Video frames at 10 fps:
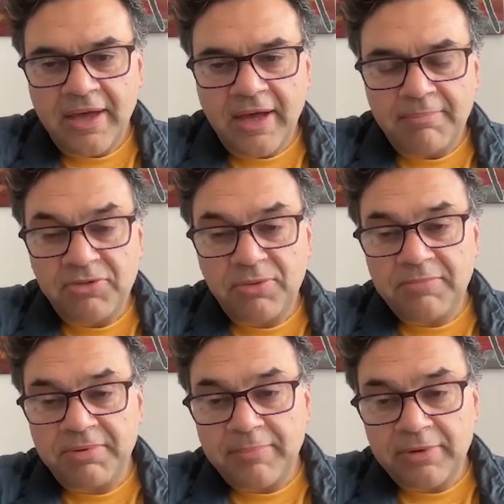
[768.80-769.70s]
between
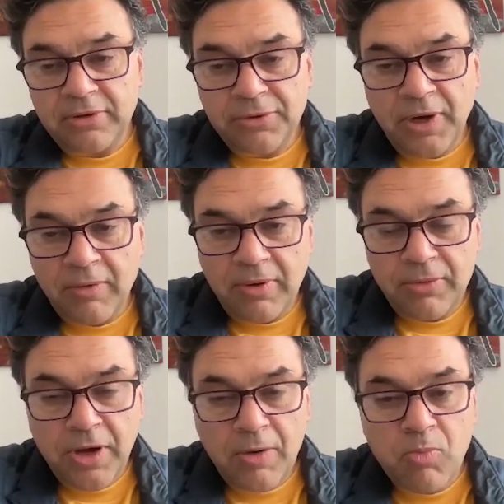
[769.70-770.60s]
people who
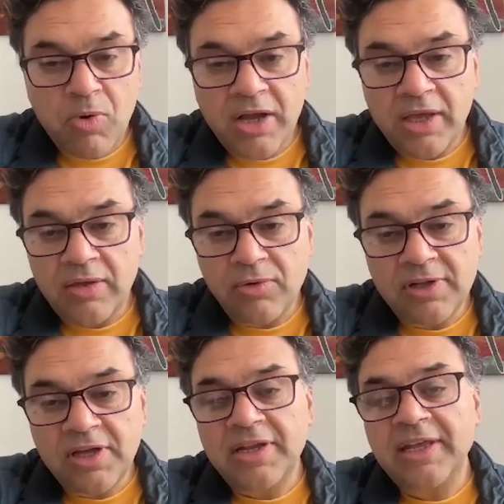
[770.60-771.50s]
are working or
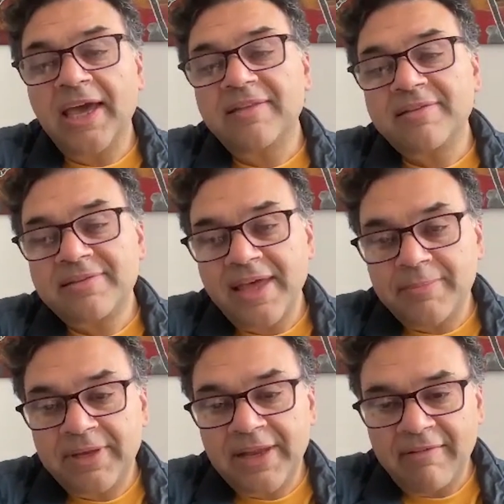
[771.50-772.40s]
learning at the same
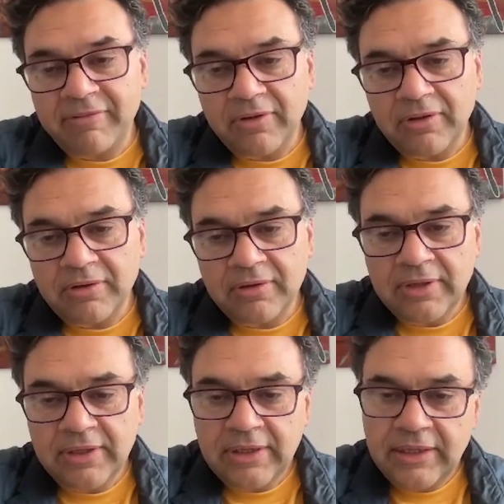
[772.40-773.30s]
level,
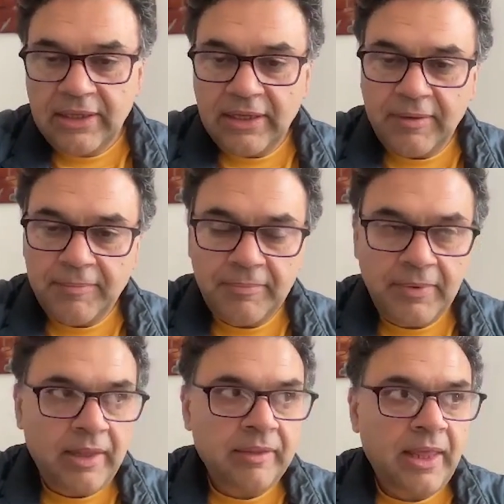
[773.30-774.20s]

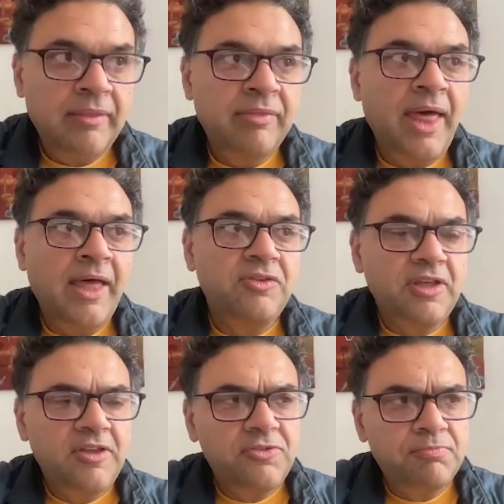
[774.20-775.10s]
and that
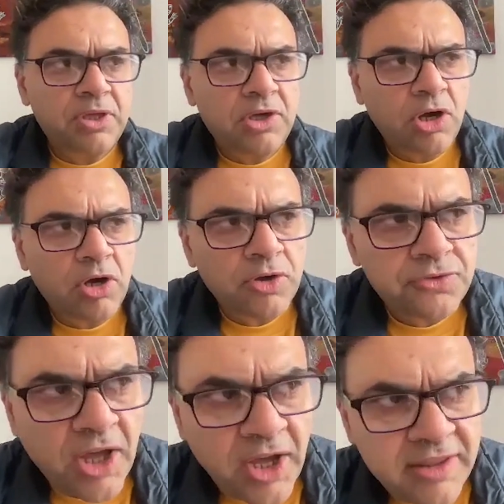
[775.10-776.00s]
is because
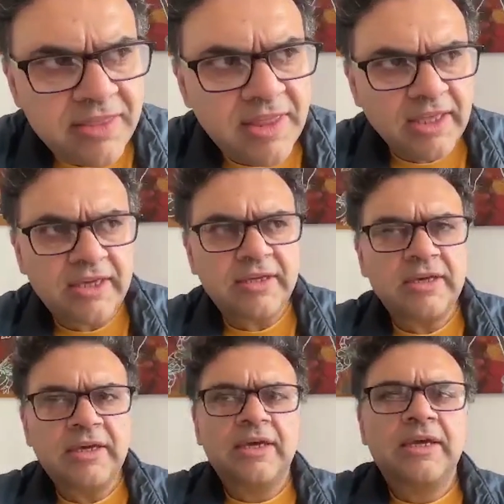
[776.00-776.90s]
I think
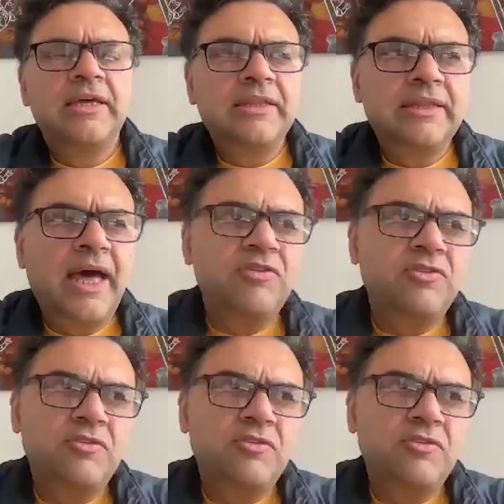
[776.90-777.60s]
that